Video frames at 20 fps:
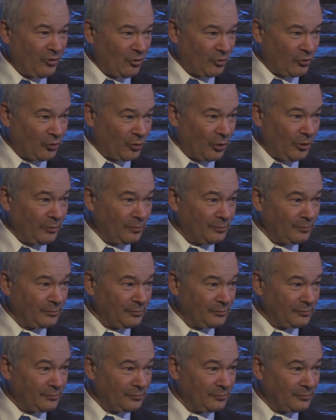register,
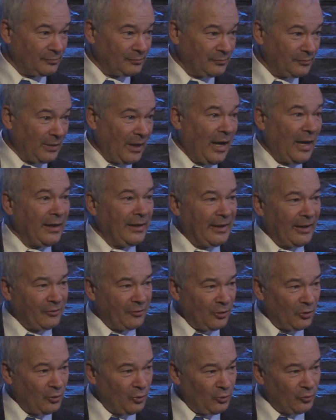get
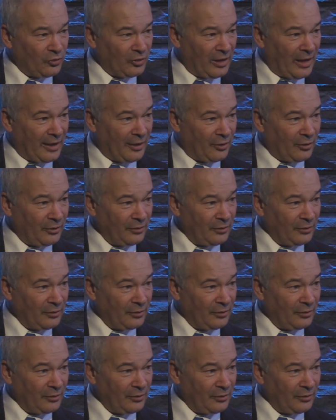the newsletter.